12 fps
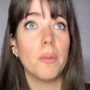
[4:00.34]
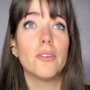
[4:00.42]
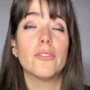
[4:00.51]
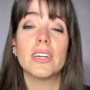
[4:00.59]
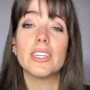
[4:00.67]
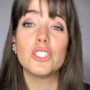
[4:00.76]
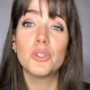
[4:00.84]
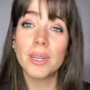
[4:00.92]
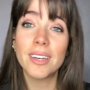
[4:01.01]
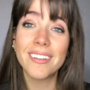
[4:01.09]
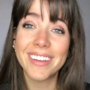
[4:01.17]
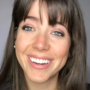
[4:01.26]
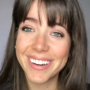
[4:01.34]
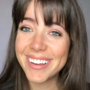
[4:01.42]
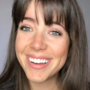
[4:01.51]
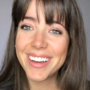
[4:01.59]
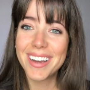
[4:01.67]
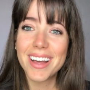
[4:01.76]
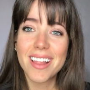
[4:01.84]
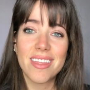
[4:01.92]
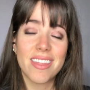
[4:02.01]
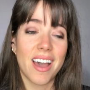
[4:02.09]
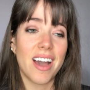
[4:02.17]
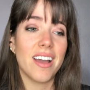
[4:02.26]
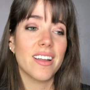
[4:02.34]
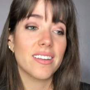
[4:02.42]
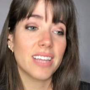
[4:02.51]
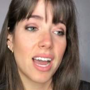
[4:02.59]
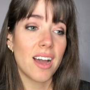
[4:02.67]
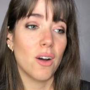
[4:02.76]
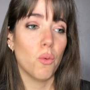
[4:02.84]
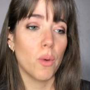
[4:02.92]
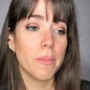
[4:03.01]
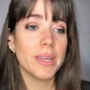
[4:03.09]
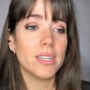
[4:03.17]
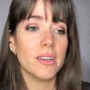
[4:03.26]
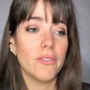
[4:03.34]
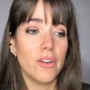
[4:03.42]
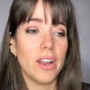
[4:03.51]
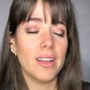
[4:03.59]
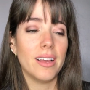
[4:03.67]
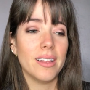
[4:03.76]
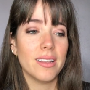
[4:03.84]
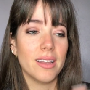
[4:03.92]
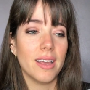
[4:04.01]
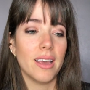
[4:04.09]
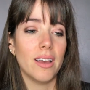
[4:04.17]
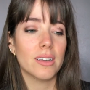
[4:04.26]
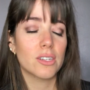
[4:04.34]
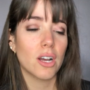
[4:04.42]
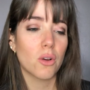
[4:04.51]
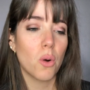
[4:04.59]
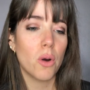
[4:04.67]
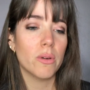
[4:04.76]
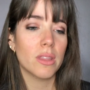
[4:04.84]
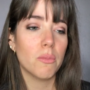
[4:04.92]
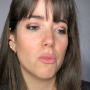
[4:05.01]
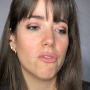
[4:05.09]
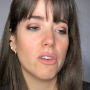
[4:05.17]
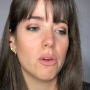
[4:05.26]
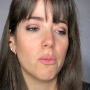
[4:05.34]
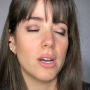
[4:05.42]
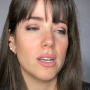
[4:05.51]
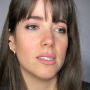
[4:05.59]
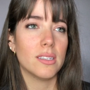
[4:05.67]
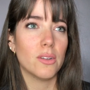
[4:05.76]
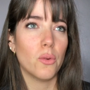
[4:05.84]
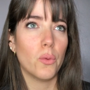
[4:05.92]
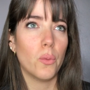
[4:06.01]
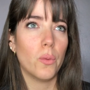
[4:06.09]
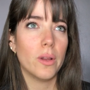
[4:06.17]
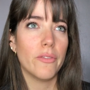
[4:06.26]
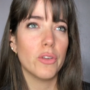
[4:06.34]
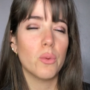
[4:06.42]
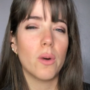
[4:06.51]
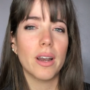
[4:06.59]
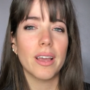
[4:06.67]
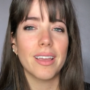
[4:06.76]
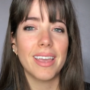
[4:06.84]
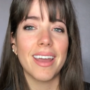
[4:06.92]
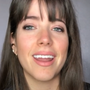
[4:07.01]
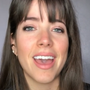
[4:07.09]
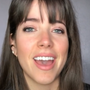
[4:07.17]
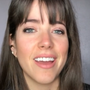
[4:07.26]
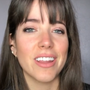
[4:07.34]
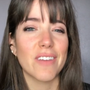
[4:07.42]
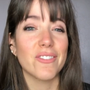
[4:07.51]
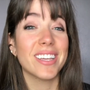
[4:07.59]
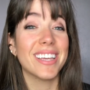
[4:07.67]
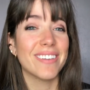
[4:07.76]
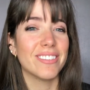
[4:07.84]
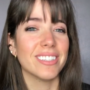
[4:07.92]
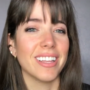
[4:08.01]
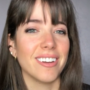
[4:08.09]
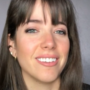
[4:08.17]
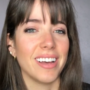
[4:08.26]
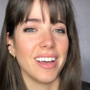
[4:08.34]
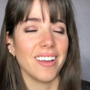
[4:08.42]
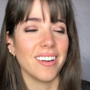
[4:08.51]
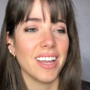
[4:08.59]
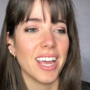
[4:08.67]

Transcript: hopefully is dwindling, that yeah, women, a quote in the movie was, if you want to get ahead, you have to give a little head.